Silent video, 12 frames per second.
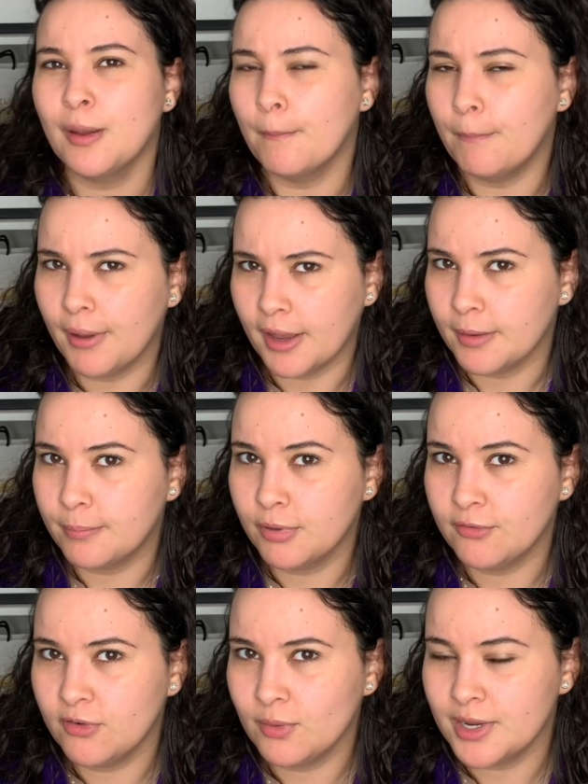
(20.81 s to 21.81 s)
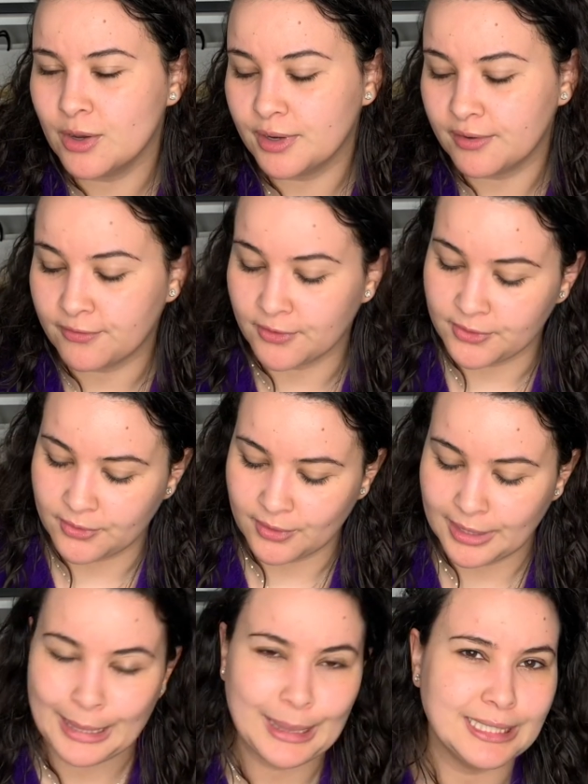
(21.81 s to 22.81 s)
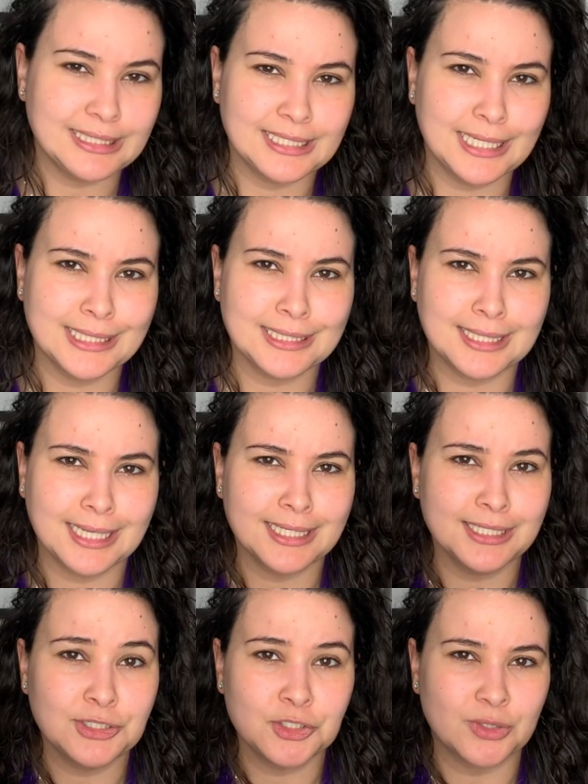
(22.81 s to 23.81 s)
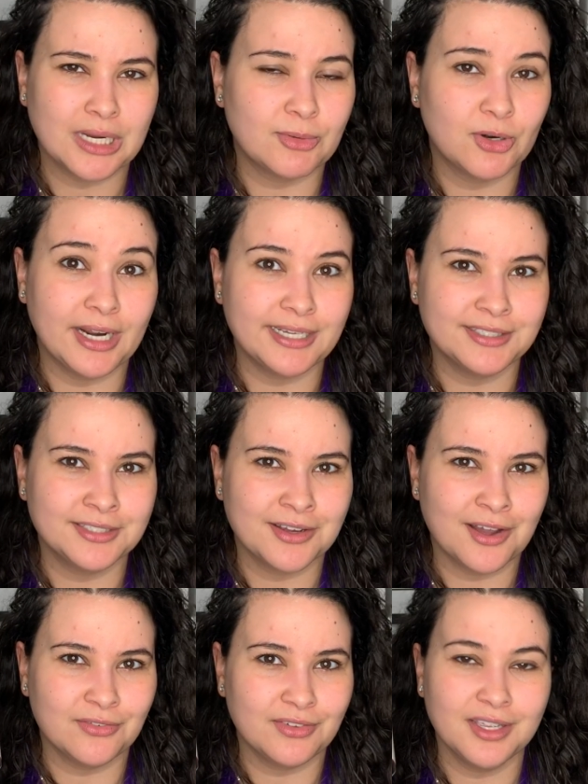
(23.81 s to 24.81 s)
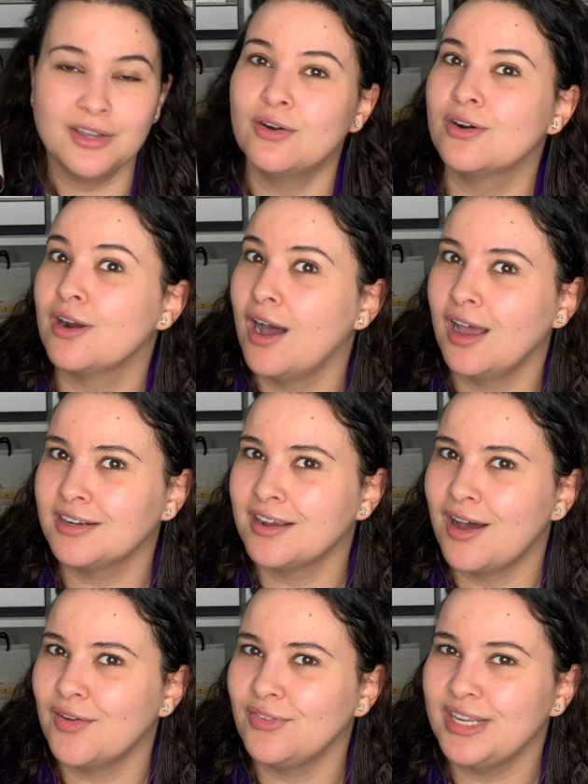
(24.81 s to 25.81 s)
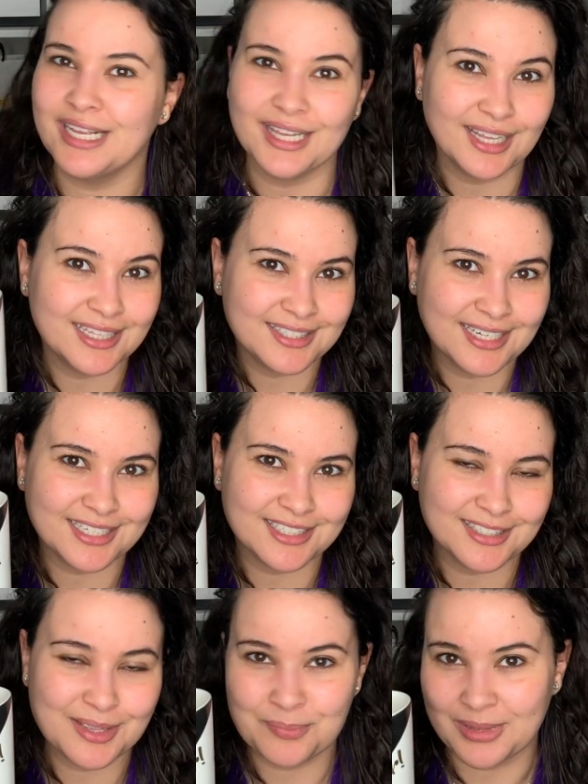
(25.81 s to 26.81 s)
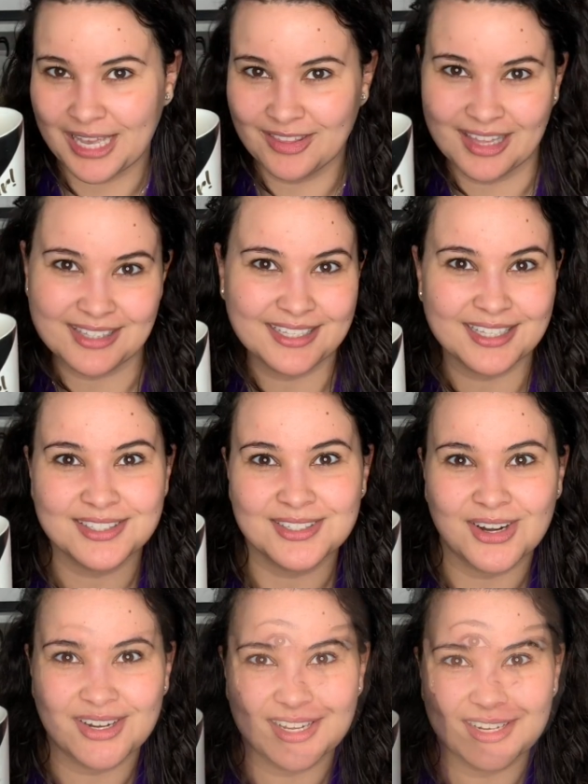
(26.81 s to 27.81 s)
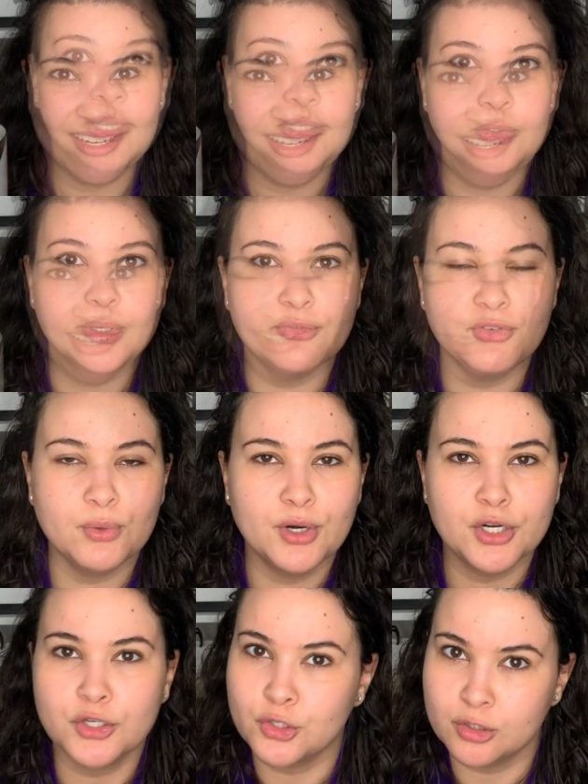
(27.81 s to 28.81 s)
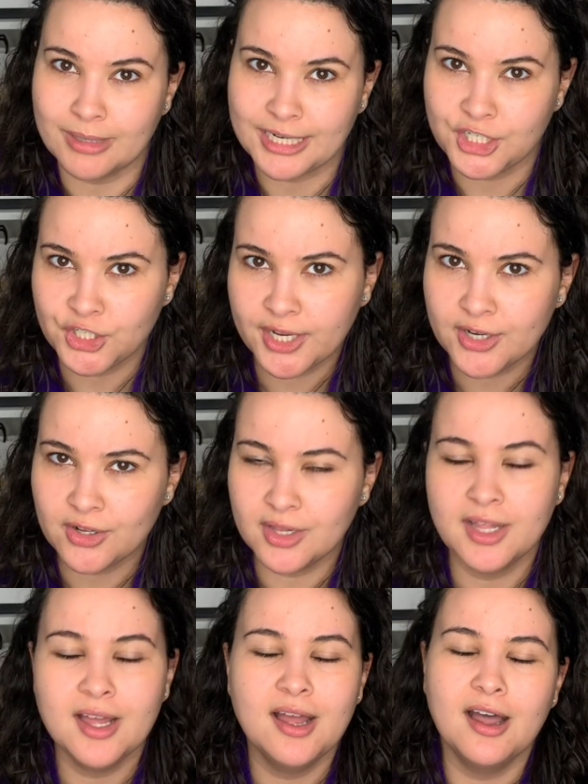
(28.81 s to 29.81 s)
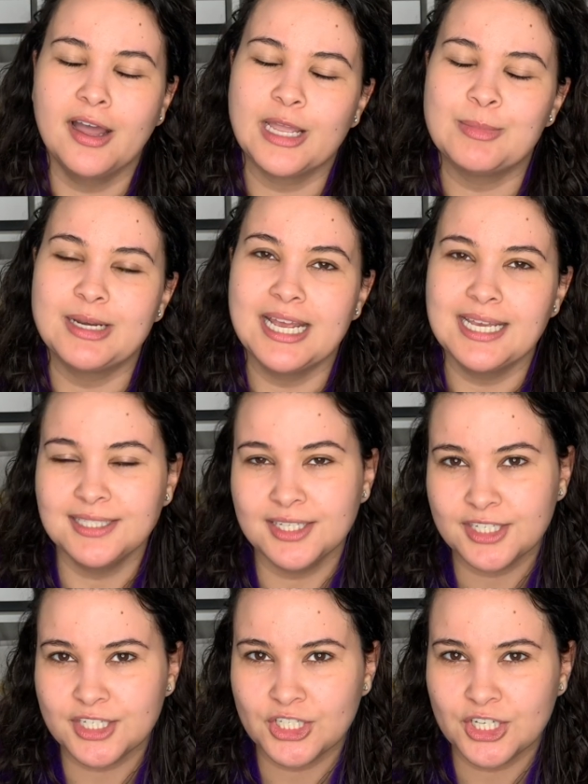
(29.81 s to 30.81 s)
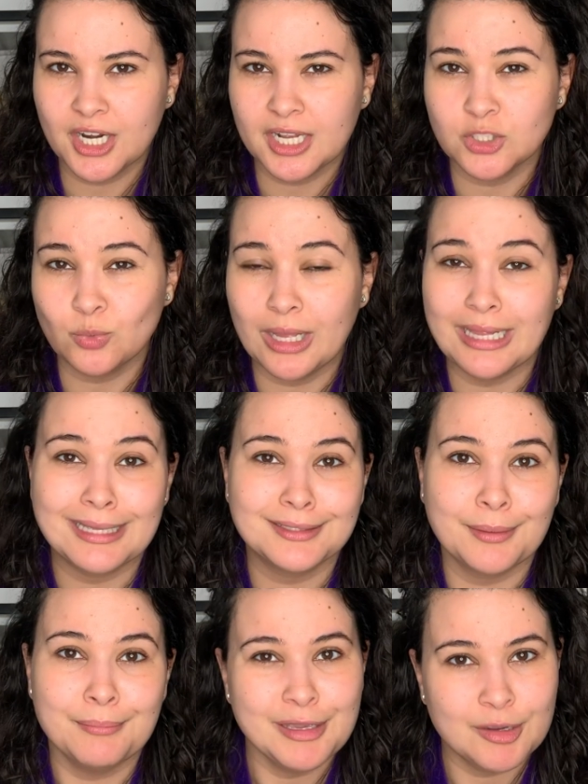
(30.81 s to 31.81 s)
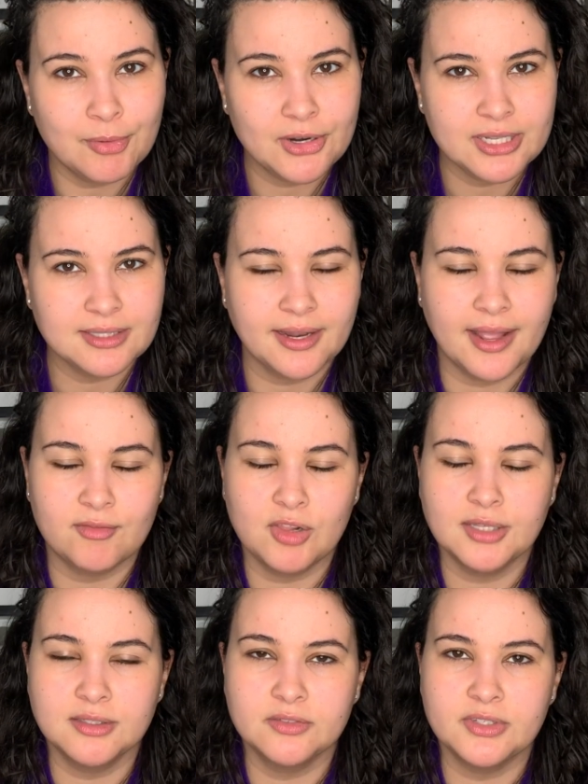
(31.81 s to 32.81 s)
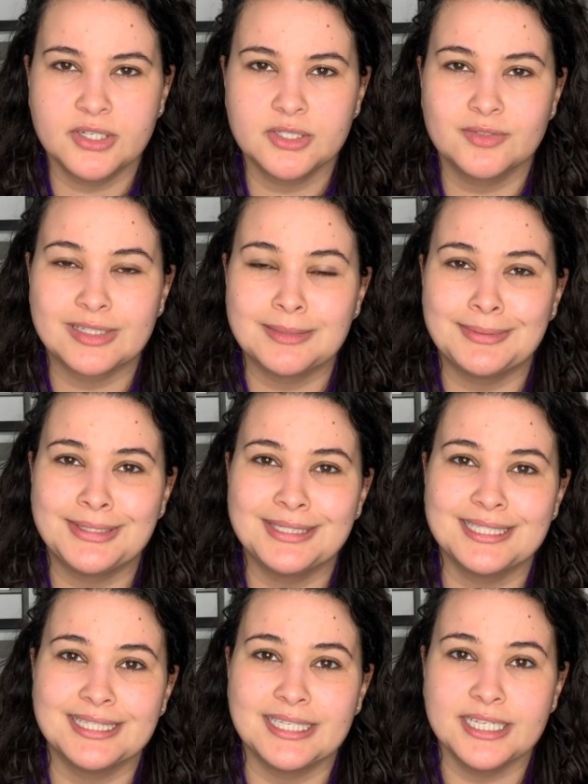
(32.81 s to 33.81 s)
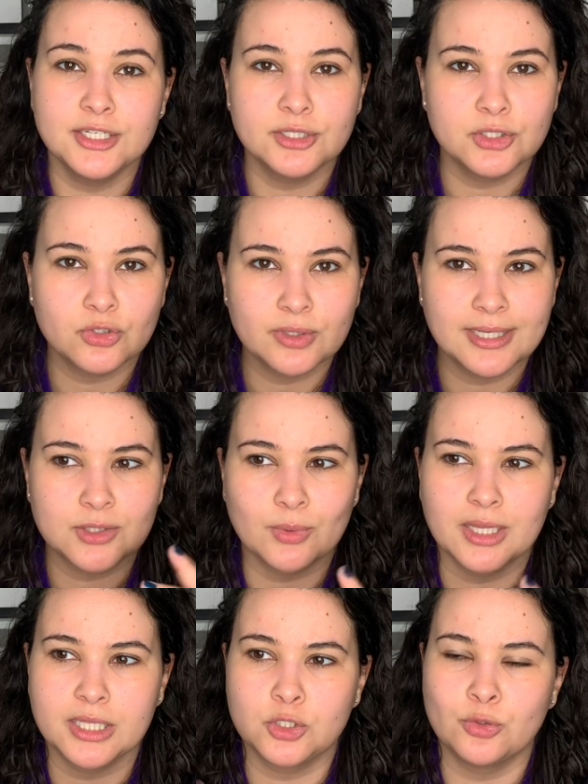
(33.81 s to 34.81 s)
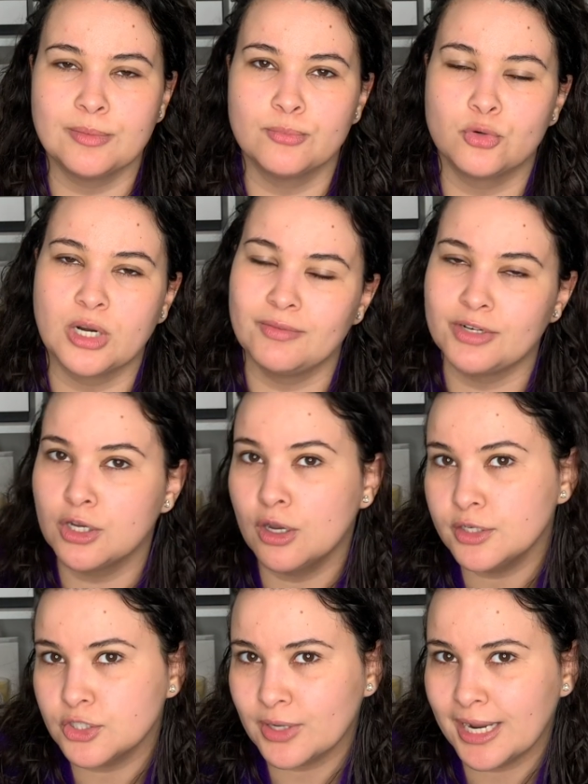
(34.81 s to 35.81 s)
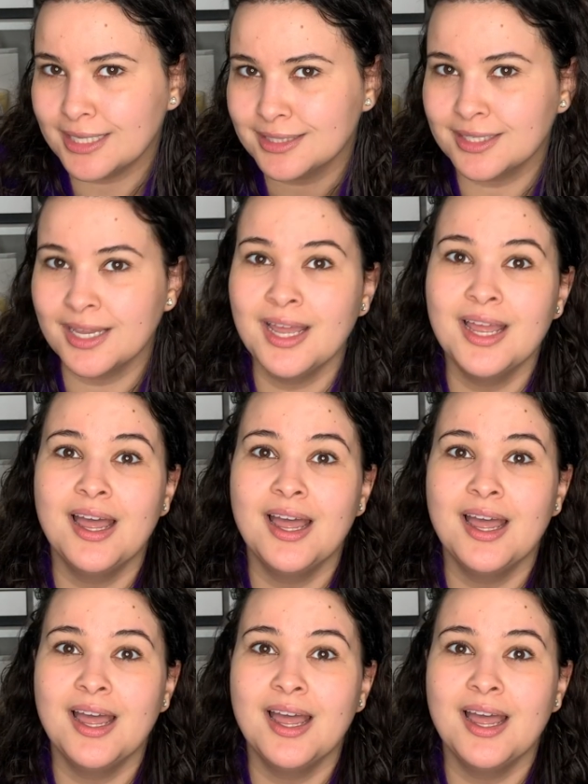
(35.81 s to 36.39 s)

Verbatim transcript: But before we go any further, let's take a second to grab our iced coffee or a hot coffee. Let's take a sip and let's get started. So if you are new to my channel, I am an esthetician as well as a makeup artist. I have lots of years of experience in the industry as well as doing private contracts.